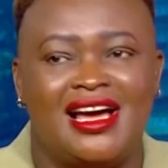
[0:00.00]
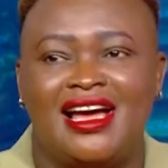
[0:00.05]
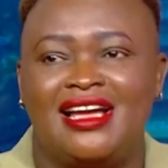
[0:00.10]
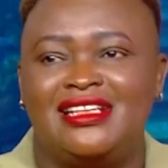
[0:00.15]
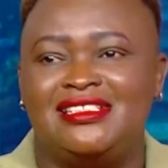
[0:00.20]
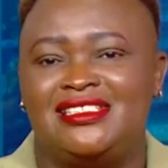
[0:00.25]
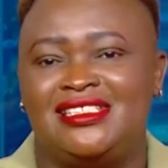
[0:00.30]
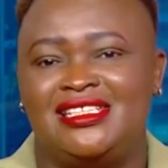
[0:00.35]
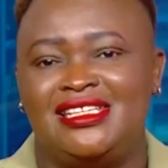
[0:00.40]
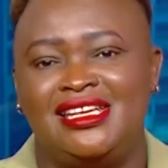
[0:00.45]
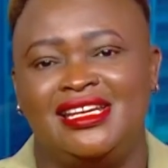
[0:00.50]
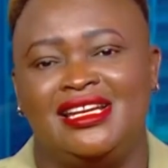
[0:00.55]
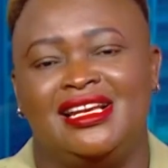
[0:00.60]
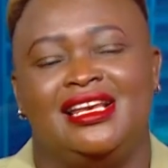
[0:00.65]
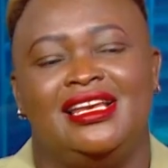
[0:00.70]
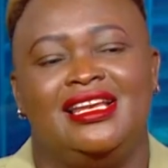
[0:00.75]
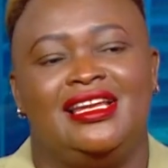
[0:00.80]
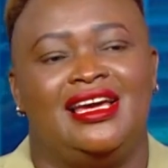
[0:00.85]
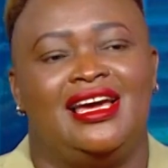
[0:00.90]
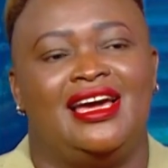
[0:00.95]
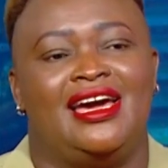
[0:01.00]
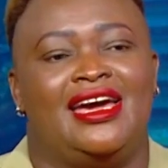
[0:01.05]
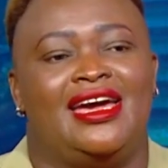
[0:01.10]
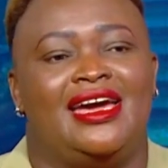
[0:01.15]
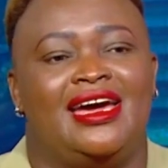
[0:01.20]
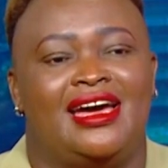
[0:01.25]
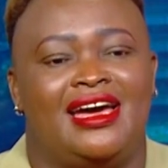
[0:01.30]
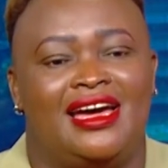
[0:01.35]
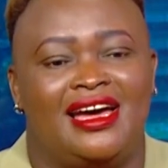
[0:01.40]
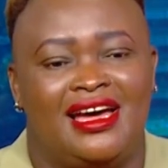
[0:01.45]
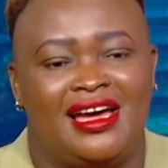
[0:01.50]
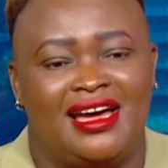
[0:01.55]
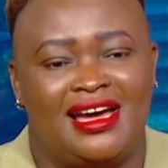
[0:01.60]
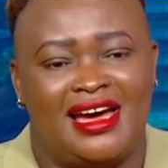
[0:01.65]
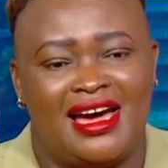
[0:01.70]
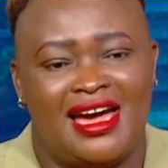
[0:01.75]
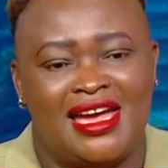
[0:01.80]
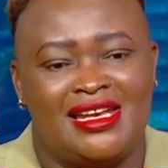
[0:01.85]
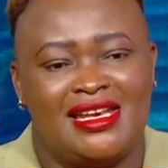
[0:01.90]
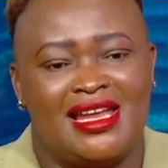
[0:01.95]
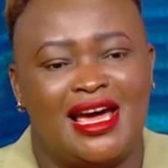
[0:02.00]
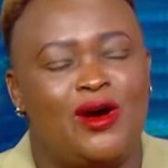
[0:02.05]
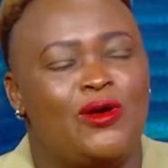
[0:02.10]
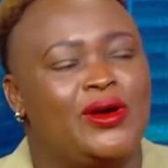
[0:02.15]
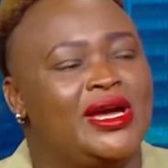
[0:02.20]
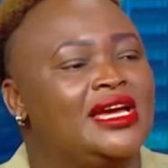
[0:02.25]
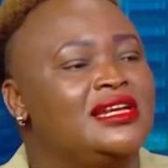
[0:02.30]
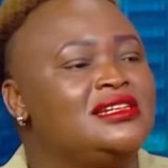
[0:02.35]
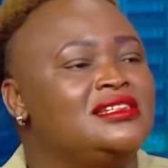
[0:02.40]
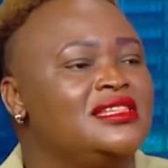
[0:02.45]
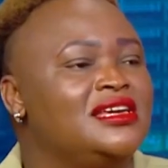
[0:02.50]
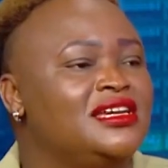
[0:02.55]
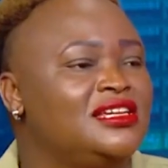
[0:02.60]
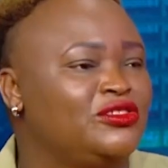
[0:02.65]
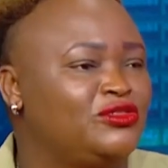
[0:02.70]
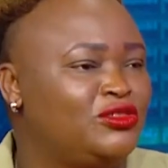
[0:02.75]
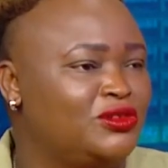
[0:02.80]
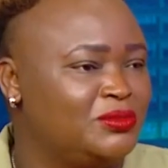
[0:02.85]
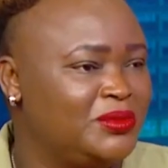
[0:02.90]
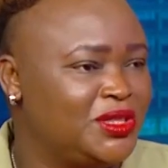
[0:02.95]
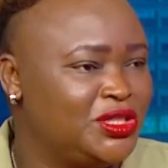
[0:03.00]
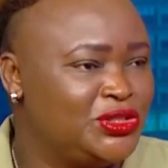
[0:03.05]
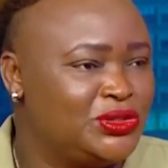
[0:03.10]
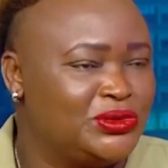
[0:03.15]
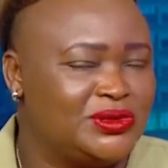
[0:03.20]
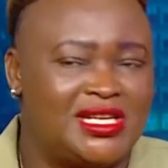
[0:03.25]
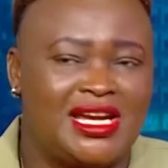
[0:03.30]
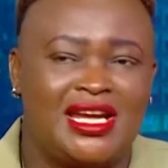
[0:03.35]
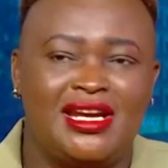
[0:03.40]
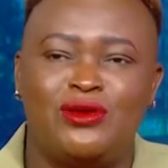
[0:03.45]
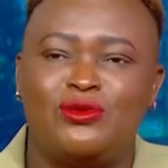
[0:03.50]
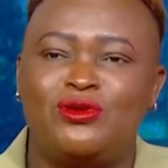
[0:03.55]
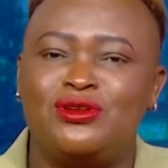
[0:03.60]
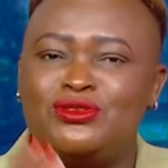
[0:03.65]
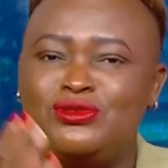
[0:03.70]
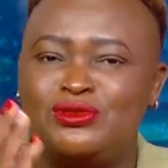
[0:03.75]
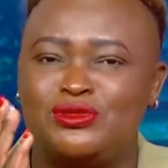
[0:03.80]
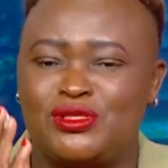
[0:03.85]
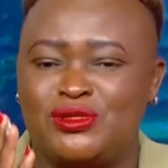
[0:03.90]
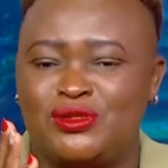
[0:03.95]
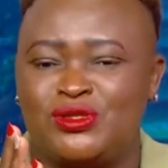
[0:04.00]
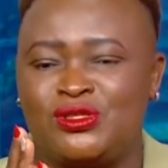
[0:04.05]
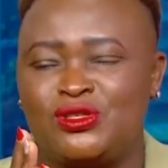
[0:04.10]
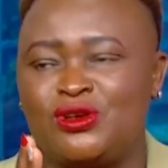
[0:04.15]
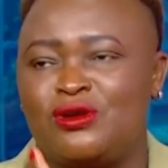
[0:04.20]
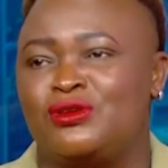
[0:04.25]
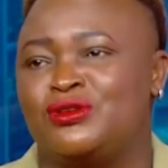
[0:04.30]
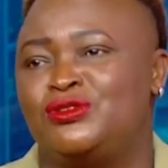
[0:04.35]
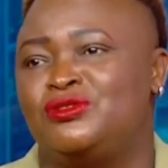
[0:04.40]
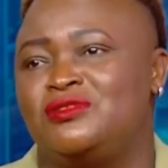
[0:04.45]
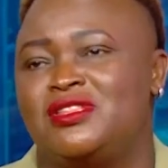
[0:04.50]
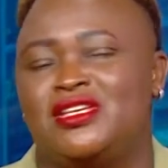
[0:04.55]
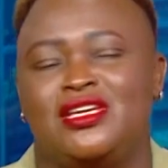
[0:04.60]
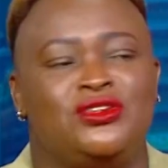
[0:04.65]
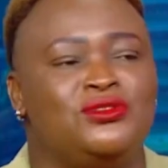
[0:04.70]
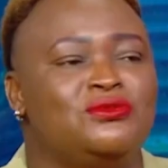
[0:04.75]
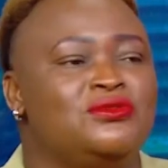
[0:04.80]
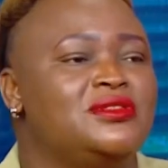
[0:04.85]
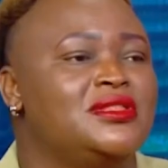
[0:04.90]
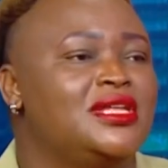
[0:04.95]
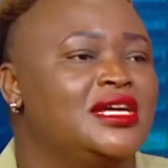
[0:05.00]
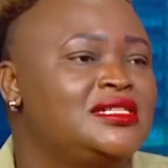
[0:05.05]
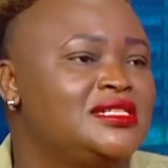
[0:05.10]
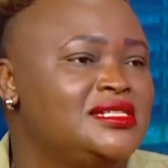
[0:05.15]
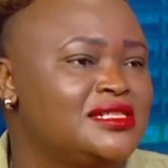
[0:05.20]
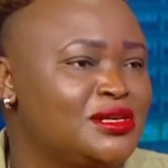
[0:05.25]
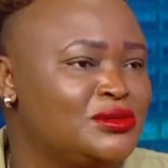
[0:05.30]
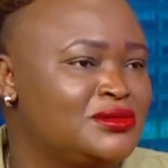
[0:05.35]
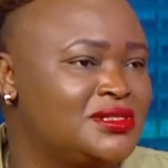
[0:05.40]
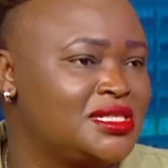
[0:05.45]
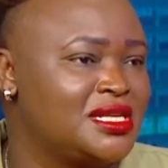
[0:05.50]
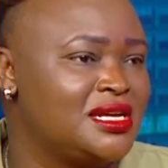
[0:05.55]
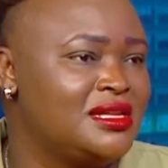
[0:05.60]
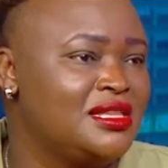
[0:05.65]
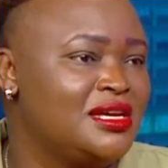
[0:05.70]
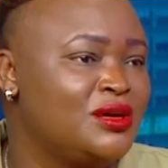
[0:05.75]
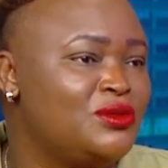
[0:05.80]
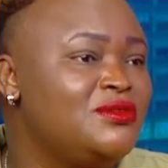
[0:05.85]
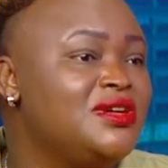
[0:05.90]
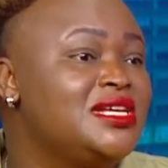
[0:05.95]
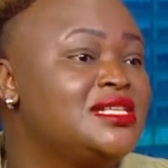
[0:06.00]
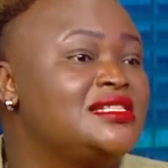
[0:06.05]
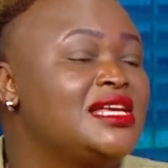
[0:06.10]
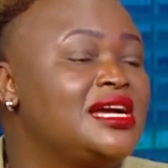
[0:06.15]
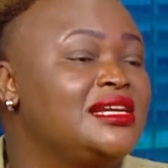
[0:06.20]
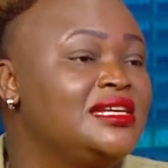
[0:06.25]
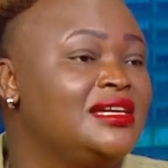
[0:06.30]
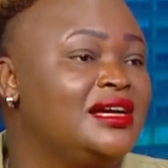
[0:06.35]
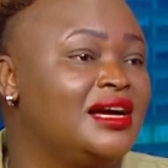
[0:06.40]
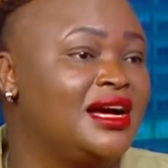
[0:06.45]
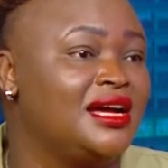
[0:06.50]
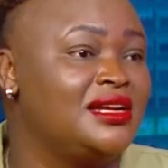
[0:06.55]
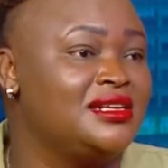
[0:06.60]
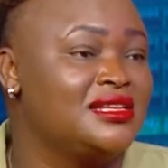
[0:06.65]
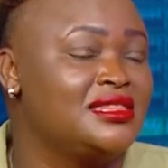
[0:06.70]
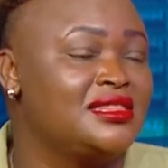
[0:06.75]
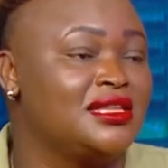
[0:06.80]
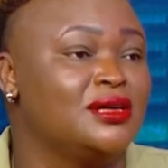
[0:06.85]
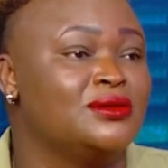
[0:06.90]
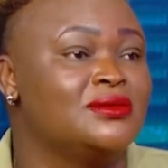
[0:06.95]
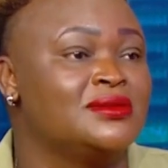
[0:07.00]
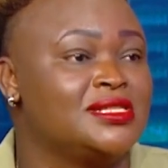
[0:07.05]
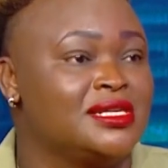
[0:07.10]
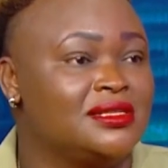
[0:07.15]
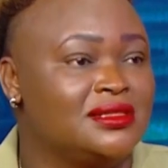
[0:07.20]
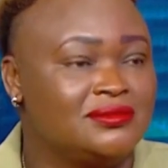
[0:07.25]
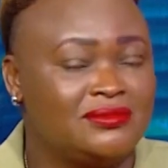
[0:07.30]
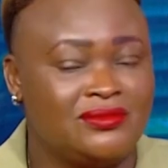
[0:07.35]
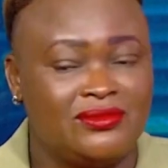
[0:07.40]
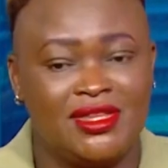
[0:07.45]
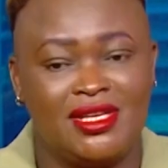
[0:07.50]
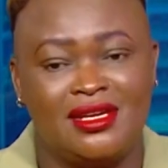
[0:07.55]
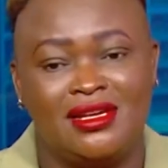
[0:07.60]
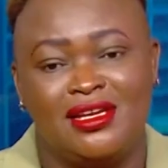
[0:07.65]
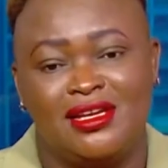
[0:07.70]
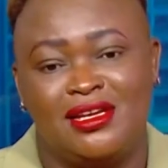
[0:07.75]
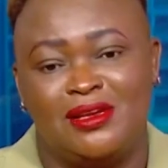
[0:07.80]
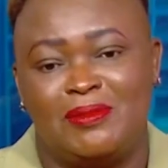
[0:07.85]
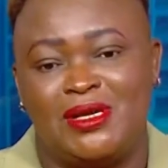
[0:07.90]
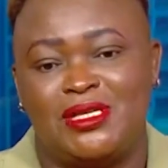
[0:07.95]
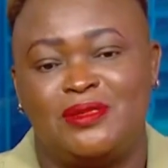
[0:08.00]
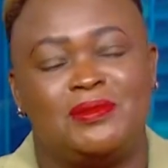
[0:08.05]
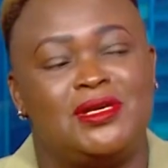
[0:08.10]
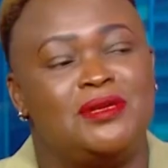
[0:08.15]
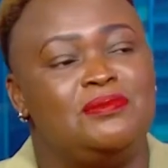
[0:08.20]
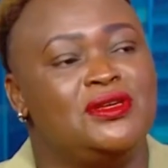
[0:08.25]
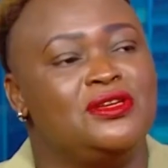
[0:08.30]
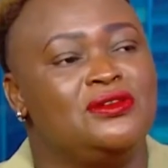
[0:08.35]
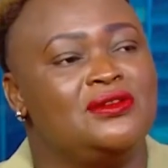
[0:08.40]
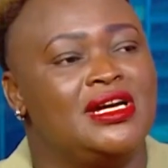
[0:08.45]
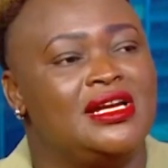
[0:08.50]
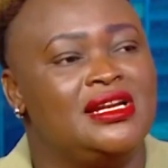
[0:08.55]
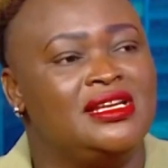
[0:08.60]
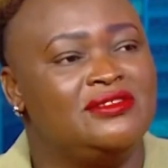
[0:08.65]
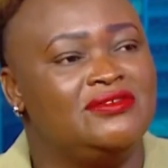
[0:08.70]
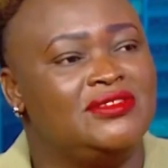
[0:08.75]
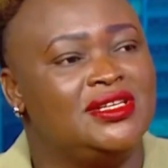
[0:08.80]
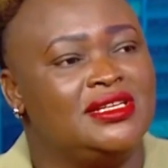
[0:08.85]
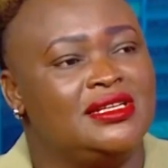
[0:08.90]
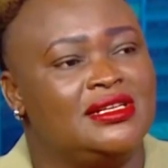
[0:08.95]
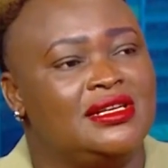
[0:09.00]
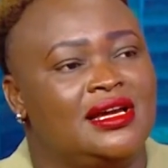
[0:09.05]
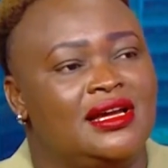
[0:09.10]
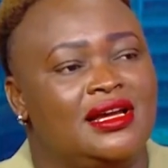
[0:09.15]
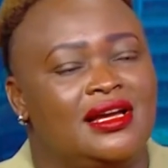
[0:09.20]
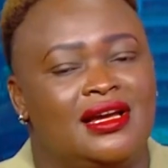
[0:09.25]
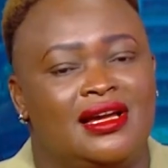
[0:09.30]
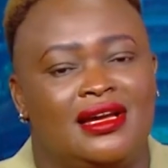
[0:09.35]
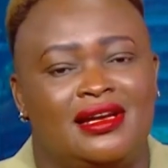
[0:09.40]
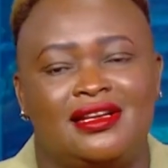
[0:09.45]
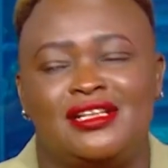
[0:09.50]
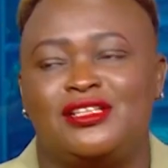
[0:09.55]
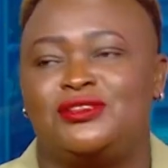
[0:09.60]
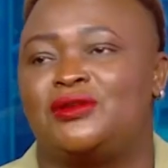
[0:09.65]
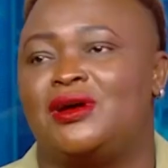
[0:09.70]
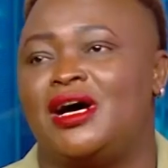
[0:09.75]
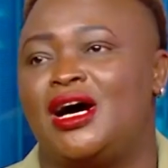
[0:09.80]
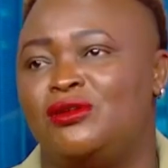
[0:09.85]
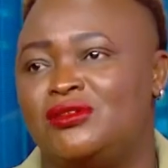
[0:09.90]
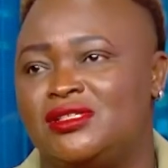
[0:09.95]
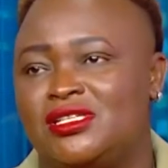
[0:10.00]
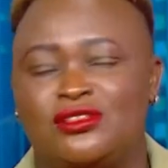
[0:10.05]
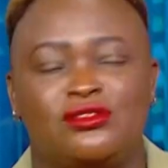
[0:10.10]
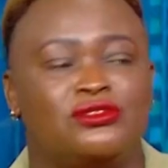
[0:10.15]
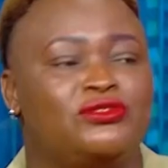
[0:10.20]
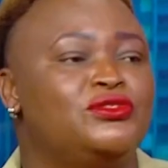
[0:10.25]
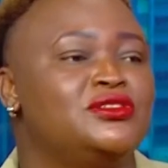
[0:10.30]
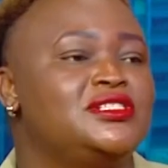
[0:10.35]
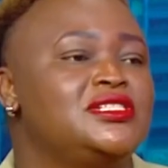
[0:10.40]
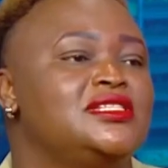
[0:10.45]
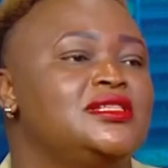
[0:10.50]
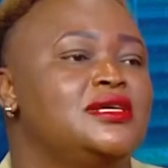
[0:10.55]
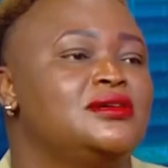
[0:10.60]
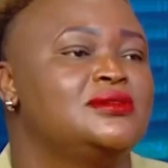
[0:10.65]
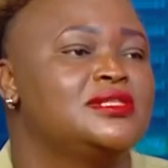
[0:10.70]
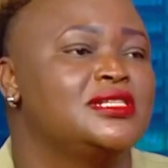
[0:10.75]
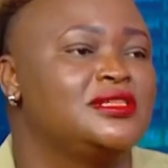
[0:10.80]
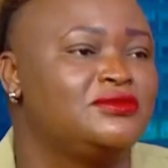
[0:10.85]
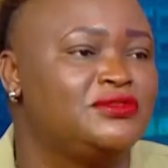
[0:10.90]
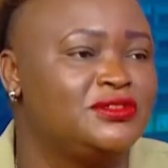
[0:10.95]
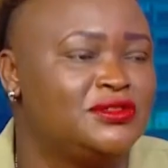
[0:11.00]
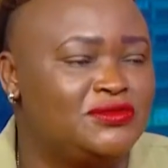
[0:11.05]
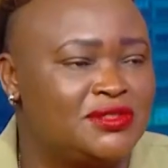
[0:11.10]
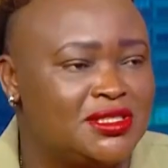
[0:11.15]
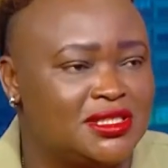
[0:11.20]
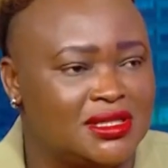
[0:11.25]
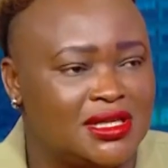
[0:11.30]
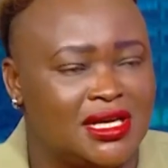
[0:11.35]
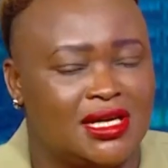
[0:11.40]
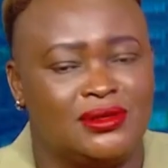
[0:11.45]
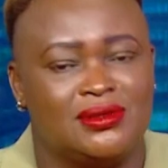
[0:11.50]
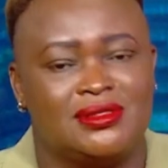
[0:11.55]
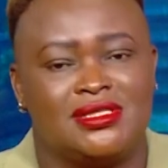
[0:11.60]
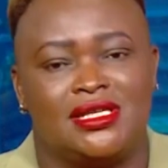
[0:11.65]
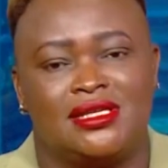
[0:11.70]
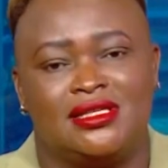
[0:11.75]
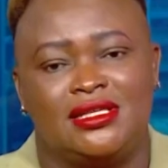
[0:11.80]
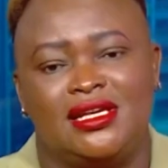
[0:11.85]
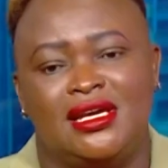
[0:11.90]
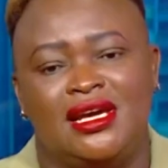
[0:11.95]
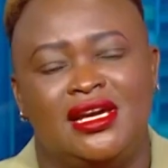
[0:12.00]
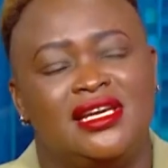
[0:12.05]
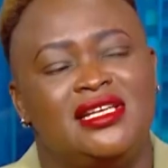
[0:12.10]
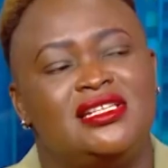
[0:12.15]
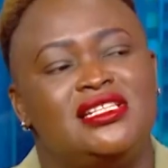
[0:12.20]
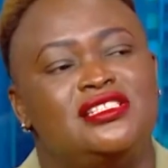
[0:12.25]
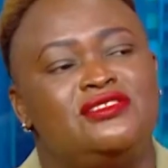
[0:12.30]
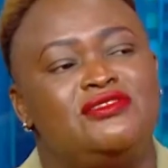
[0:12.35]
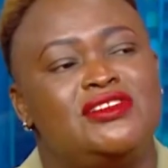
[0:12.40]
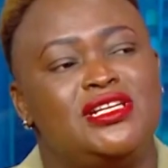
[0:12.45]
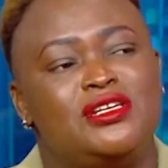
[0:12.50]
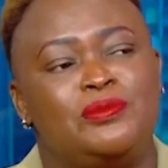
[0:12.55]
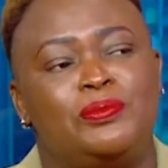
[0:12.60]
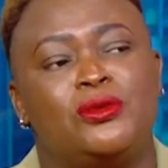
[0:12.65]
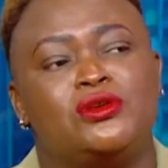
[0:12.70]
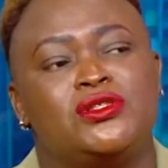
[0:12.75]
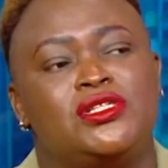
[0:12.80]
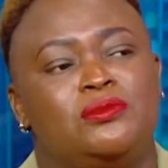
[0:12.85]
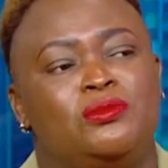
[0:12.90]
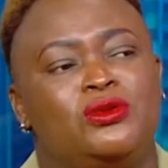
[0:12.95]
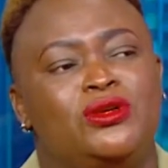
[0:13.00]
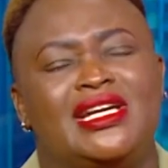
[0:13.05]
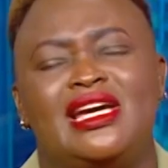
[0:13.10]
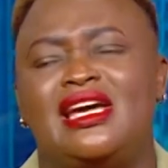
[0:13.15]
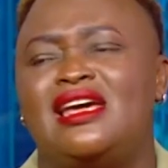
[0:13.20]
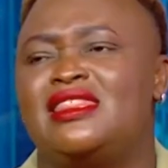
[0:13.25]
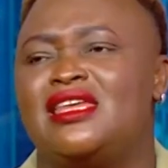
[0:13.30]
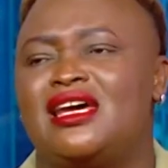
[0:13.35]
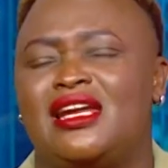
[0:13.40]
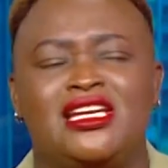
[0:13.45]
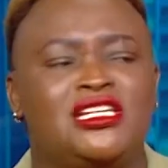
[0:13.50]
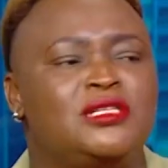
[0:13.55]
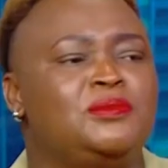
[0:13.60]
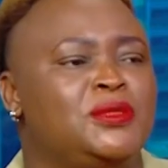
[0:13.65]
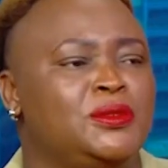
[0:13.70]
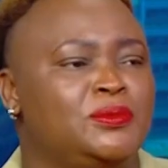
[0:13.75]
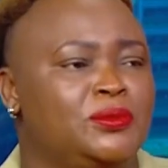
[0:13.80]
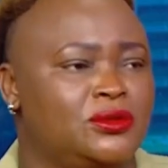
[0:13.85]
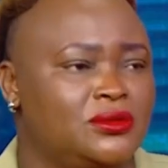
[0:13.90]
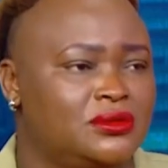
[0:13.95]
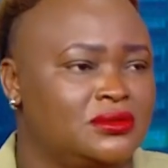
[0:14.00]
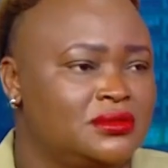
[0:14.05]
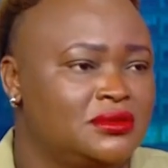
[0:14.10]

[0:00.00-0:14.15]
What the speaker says: Until I now heard the information. And yes, I want to talk to the youth that is outside there. Who is earning 100,000? But maybe you are living in a rental houses of 40,000, 50,000. It is very possible. Get the right people.